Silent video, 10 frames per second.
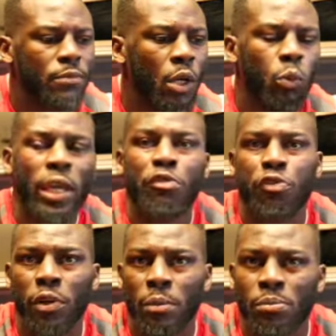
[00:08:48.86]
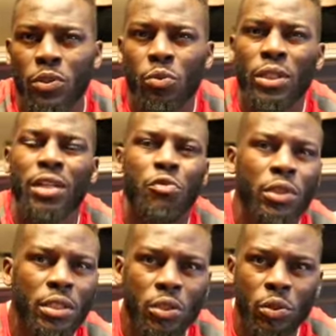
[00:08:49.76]
away from? You know, what are they
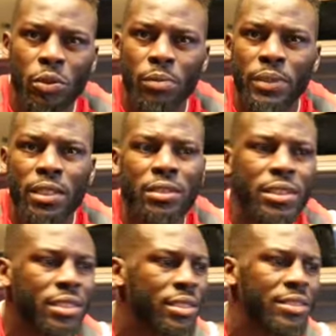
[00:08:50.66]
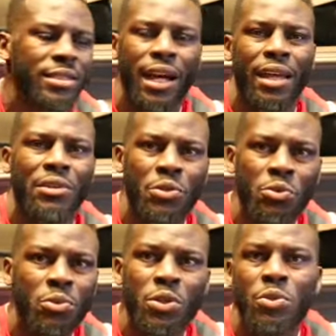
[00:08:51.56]
really doing? Because this is not
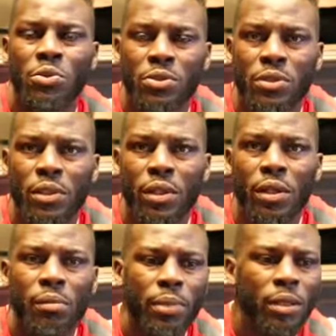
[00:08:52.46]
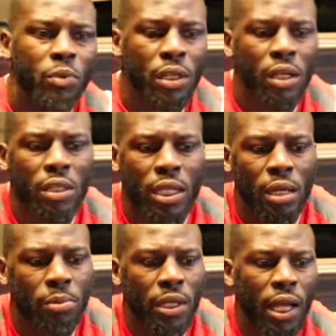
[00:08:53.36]
new news. But with Colin
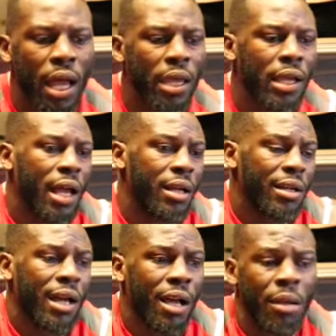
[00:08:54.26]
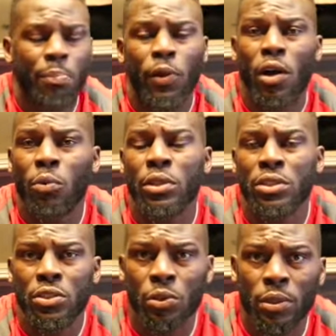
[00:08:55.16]
Kaepernick, I, I, I applaud what
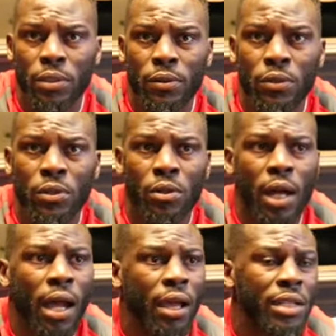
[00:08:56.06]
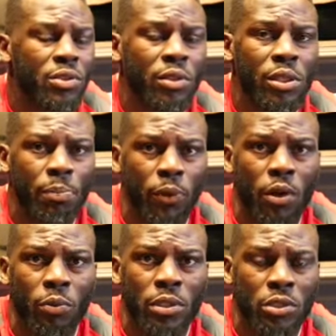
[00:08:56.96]
he's doing. You know, I, I totally
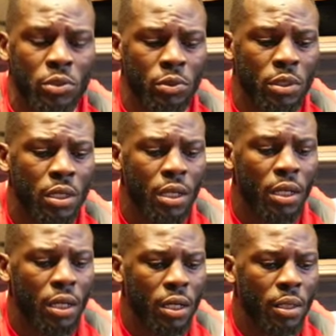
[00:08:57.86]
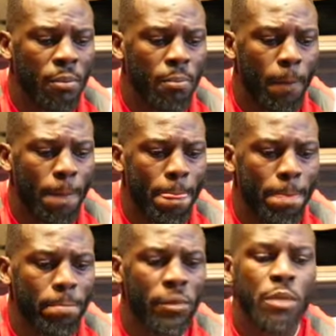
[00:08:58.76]
applaud what he's doing. Um,
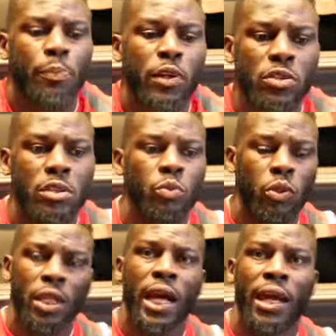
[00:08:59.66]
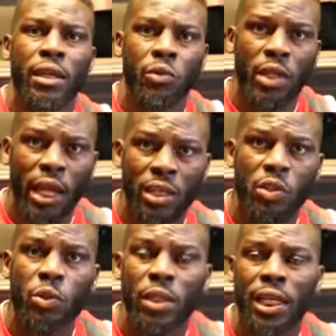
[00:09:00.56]
me personally, would I would I
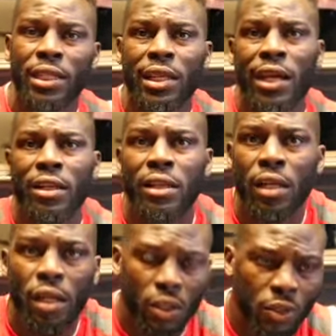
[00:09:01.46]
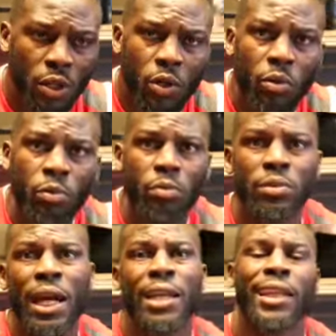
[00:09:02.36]
do it like that? No,
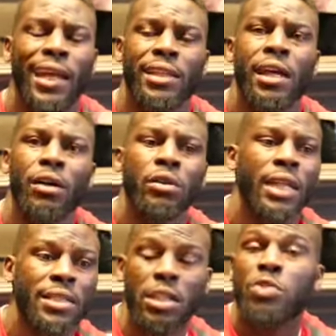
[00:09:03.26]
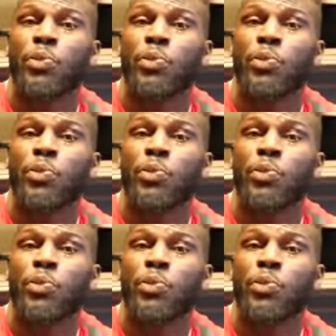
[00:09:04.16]
not like that. That's his